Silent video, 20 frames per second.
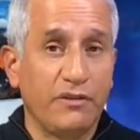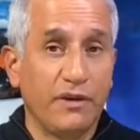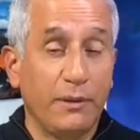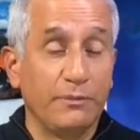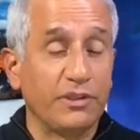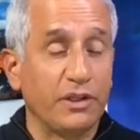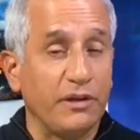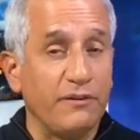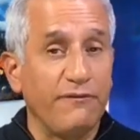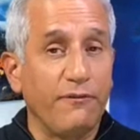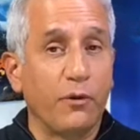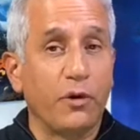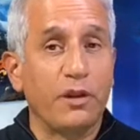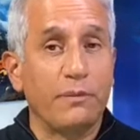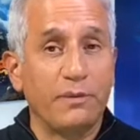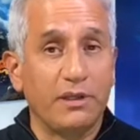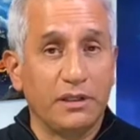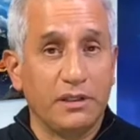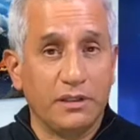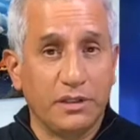
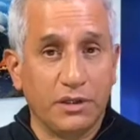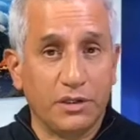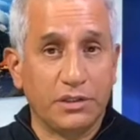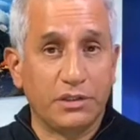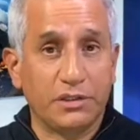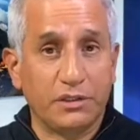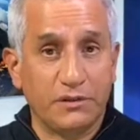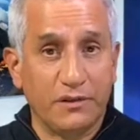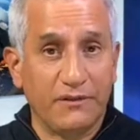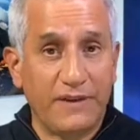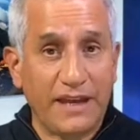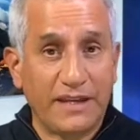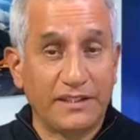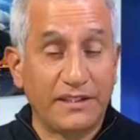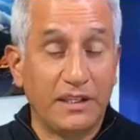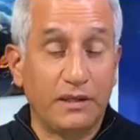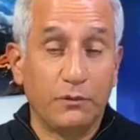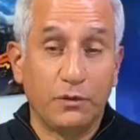the vaccine,